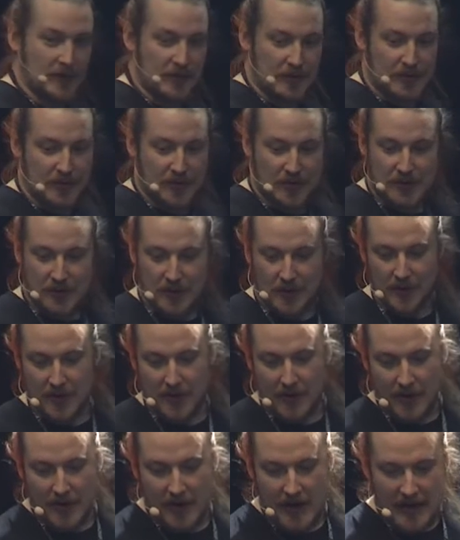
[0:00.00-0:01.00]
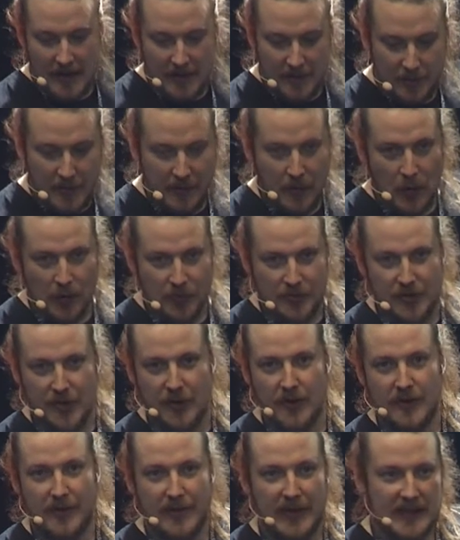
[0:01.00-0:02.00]
show your revoked
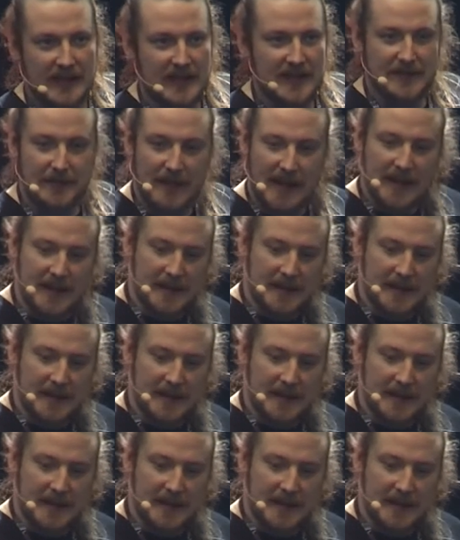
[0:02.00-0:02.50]
certificate as valid.